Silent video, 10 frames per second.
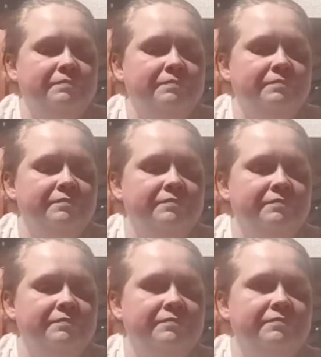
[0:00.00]

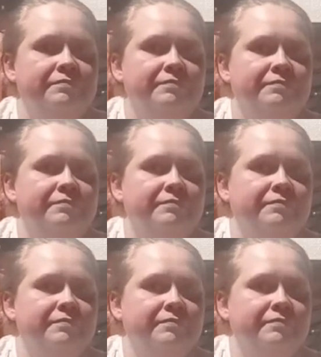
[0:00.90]

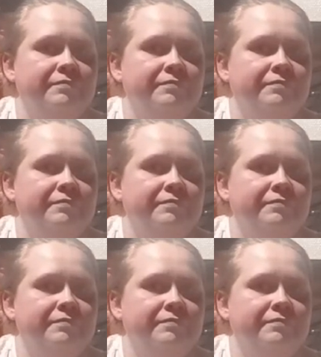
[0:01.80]
No one is speaking in this clip.